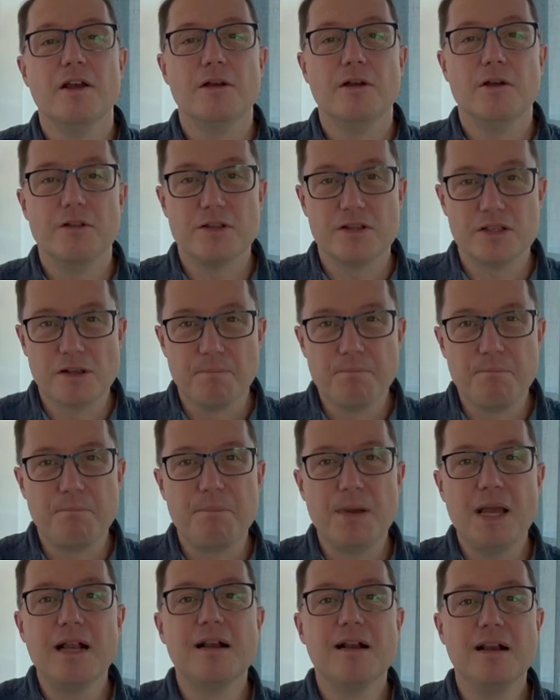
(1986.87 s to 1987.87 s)
There's a
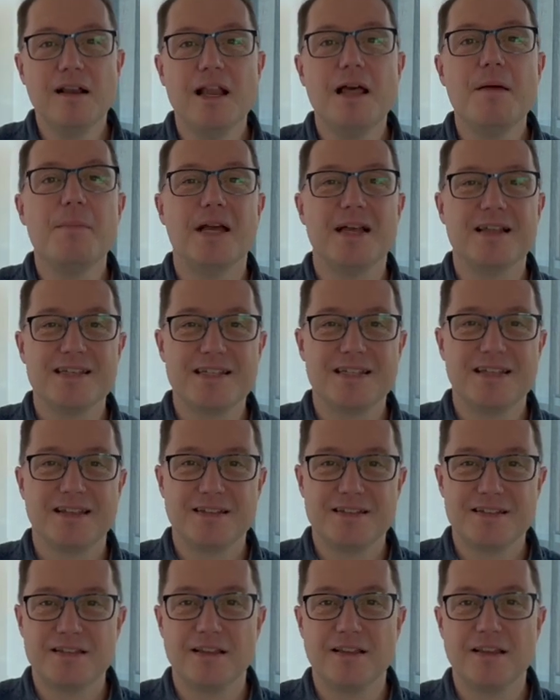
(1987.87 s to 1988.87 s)
big limit
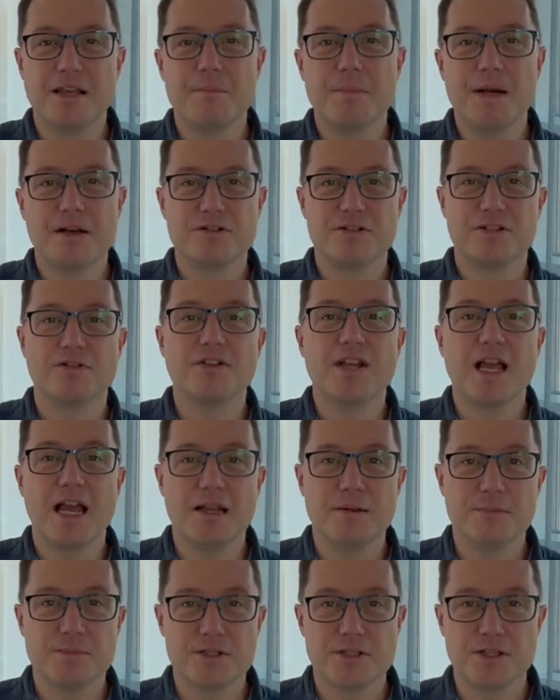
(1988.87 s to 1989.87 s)
to the amount of
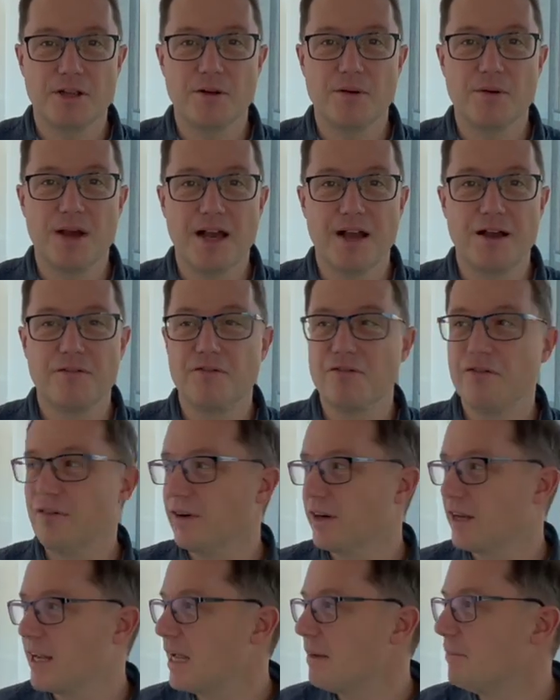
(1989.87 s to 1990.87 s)
games that you have for a
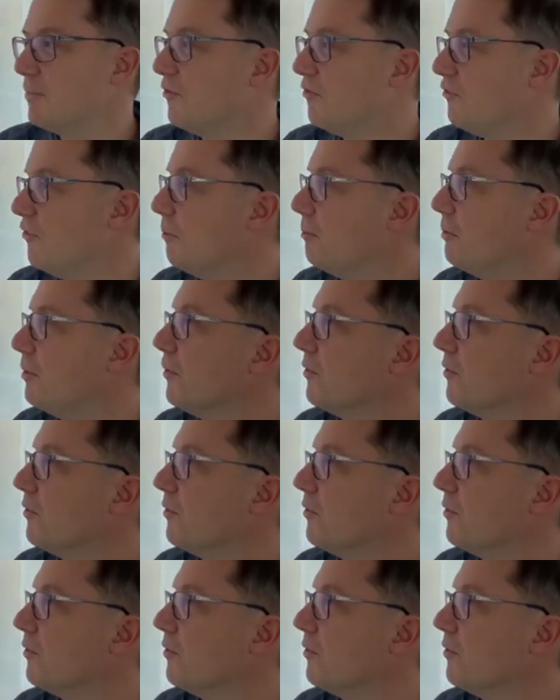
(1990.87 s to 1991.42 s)
game of football.